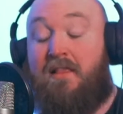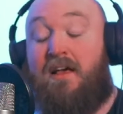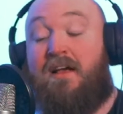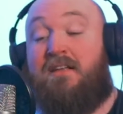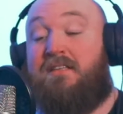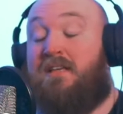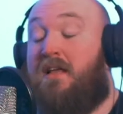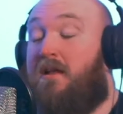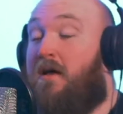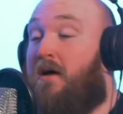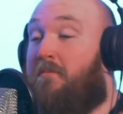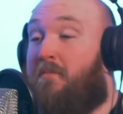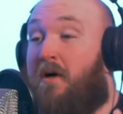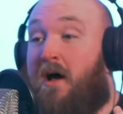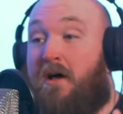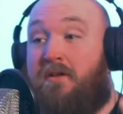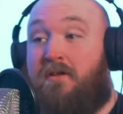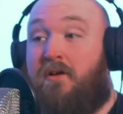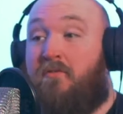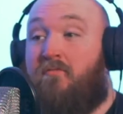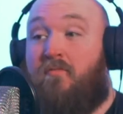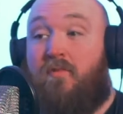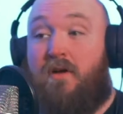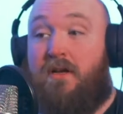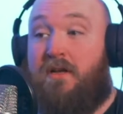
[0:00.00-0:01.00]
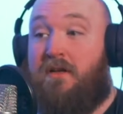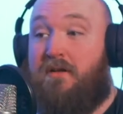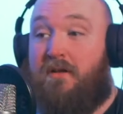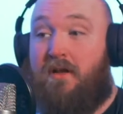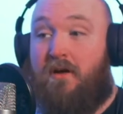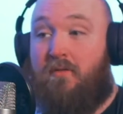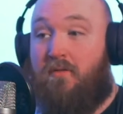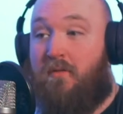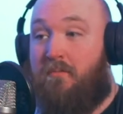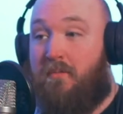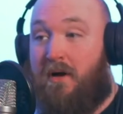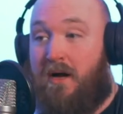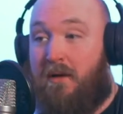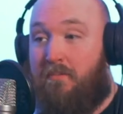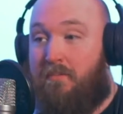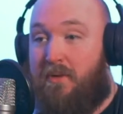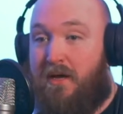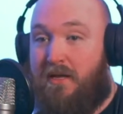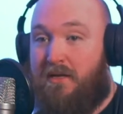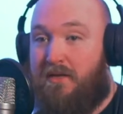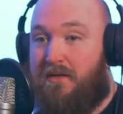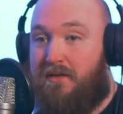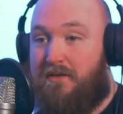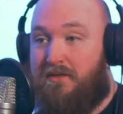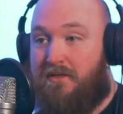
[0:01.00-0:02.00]
Like I said, I don't really know what my
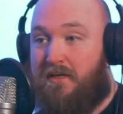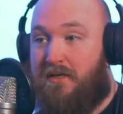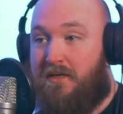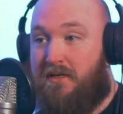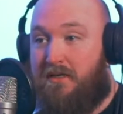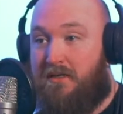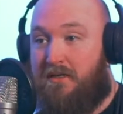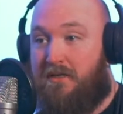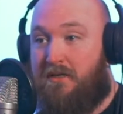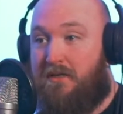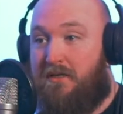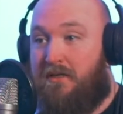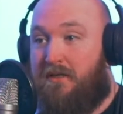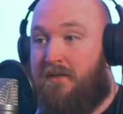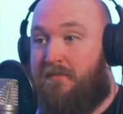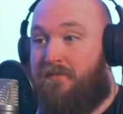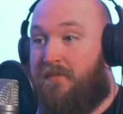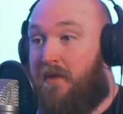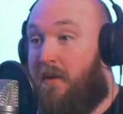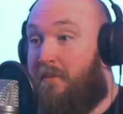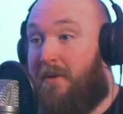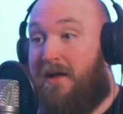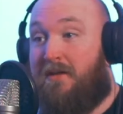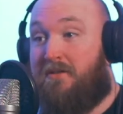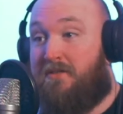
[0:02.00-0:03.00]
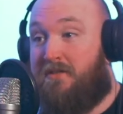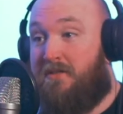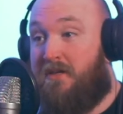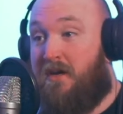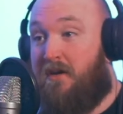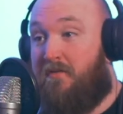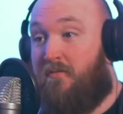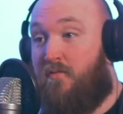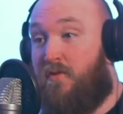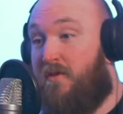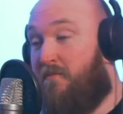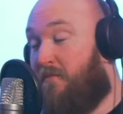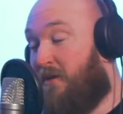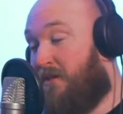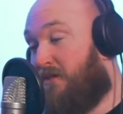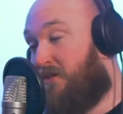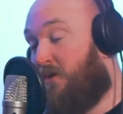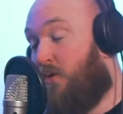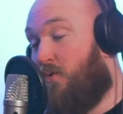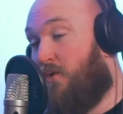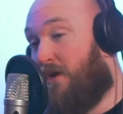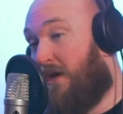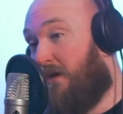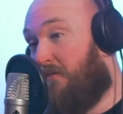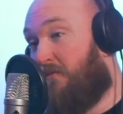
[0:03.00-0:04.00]
opinions are about stuff. We've been
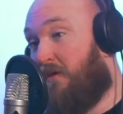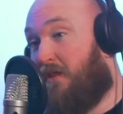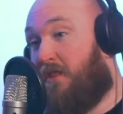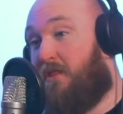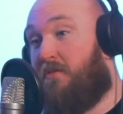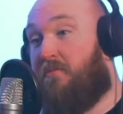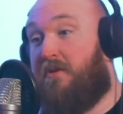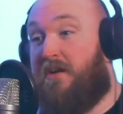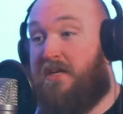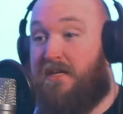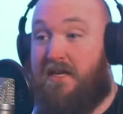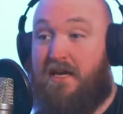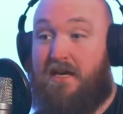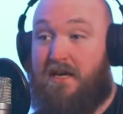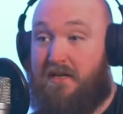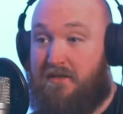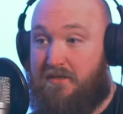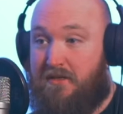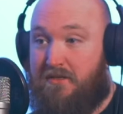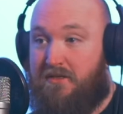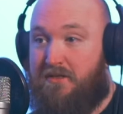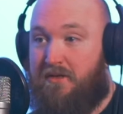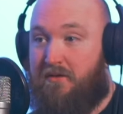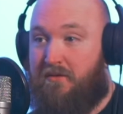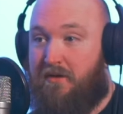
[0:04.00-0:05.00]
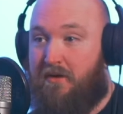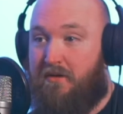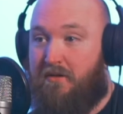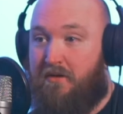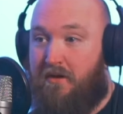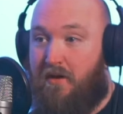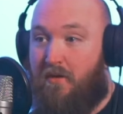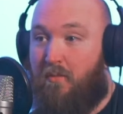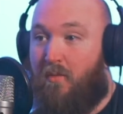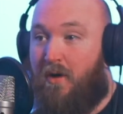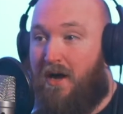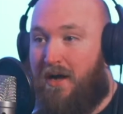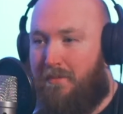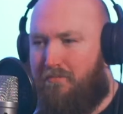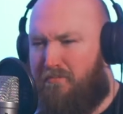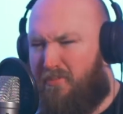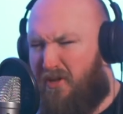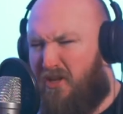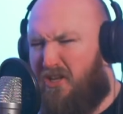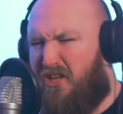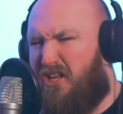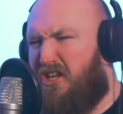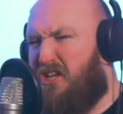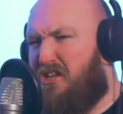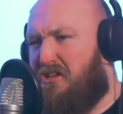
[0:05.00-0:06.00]
talking for three years. I still don't know what I
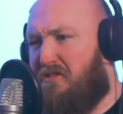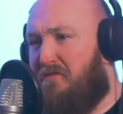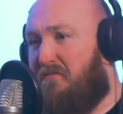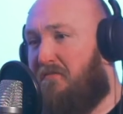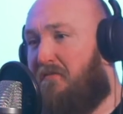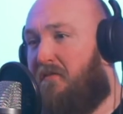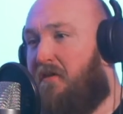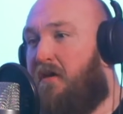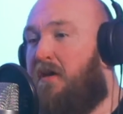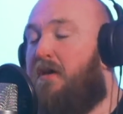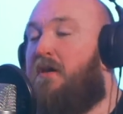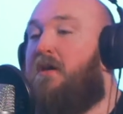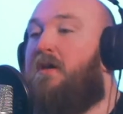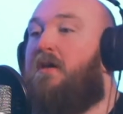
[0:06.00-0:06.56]
believe.